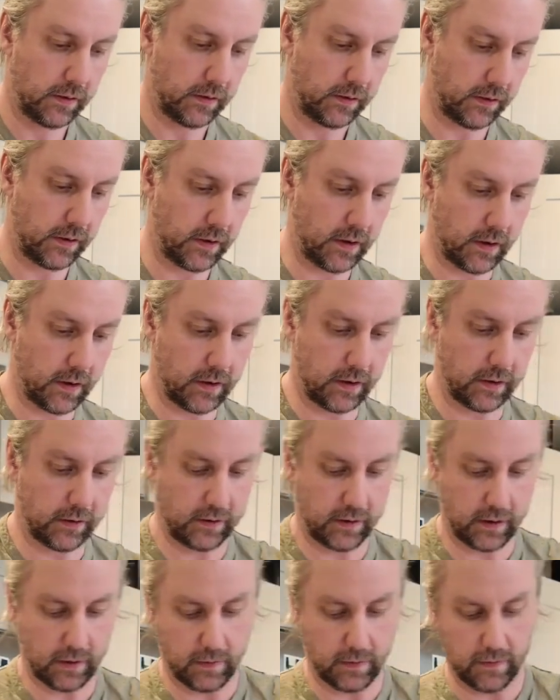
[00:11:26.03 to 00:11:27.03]
So let's
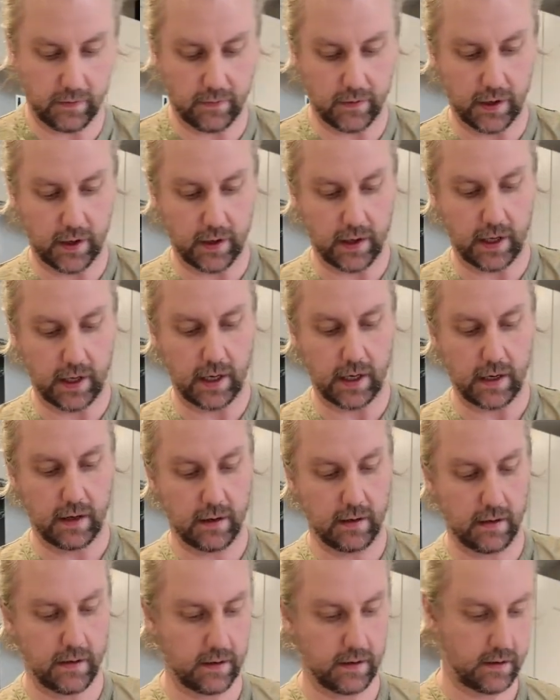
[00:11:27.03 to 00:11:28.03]
see what we've got in here.
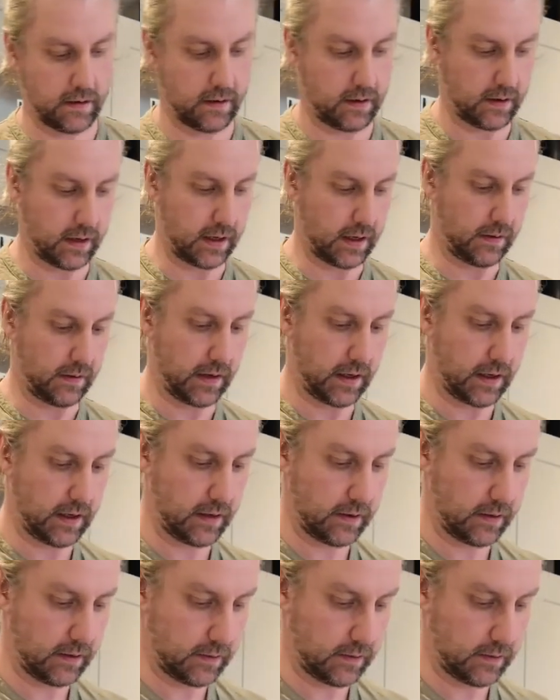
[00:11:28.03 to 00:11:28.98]
There we go.